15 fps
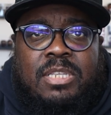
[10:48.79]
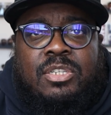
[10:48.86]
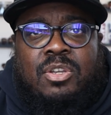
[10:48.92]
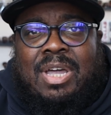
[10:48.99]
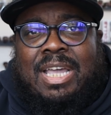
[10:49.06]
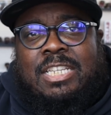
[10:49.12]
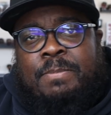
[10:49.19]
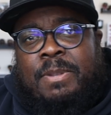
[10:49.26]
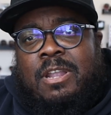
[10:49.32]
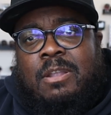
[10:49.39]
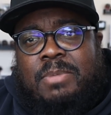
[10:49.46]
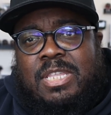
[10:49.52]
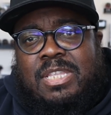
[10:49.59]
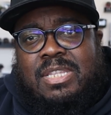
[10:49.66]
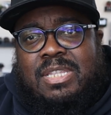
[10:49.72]
So I
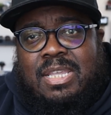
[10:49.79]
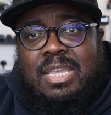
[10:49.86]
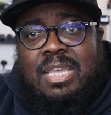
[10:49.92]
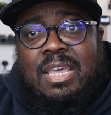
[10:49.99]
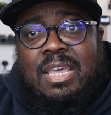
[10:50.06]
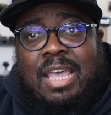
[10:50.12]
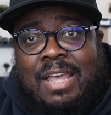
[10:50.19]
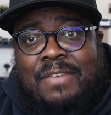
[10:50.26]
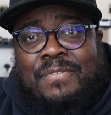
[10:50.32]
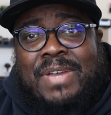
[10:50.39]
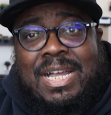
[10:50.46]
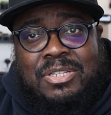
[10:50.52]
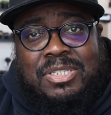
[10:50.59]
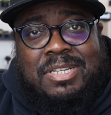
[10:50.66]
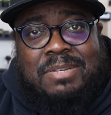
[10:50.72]
experimented, I
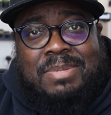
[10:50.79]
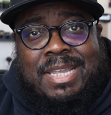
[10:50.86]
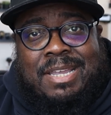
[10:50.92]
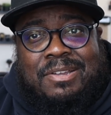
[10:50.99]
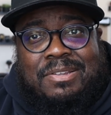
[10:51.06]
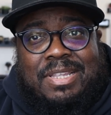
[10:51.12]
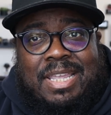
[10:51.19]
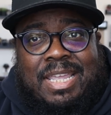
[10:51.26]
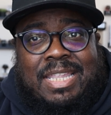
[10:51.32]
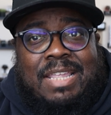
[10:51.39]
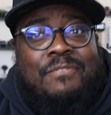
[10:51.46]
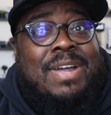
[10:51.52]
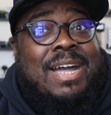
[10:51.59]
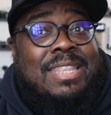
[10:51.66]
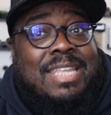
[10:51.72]
found something out, and I
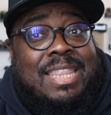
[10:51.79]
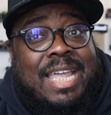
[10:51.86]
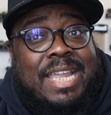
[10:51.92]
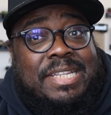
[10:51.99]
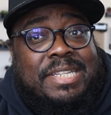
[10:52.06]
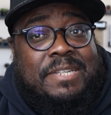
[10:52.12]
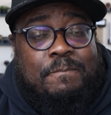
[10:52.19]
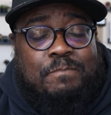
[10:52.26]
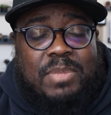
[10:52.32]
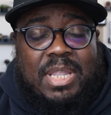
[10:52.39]
found I liked it,